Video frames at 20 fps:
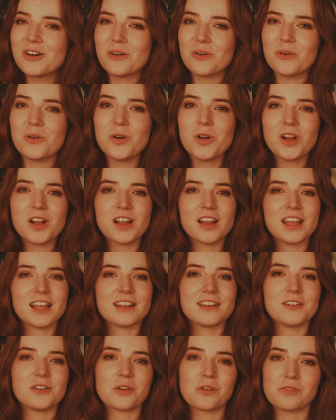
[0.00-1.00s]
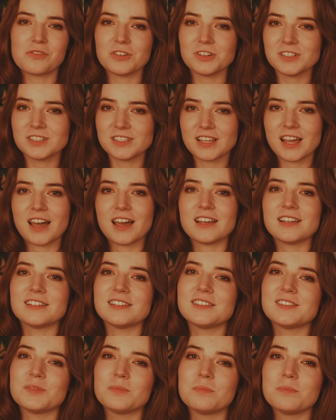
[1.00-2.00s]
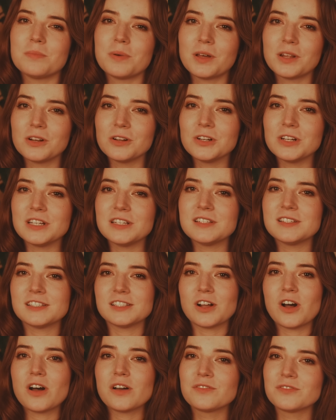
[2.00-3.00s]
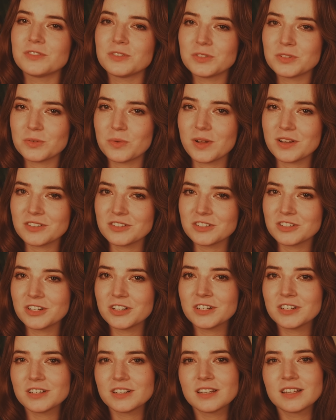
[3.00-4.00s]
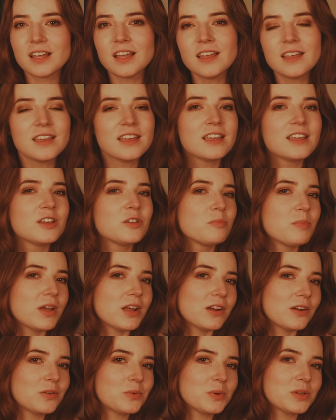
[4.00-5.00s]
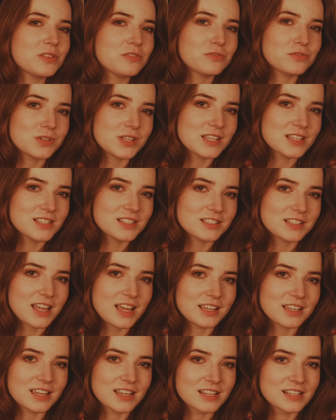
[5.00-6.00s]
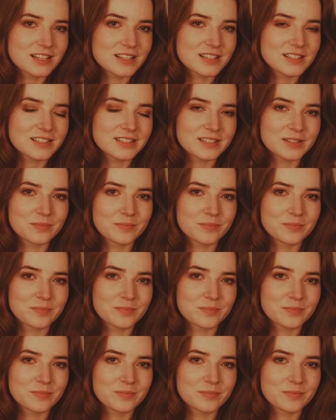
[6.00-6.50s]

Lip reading: Or an oversized, buttery soft sweatshirt paired with fleece leggings.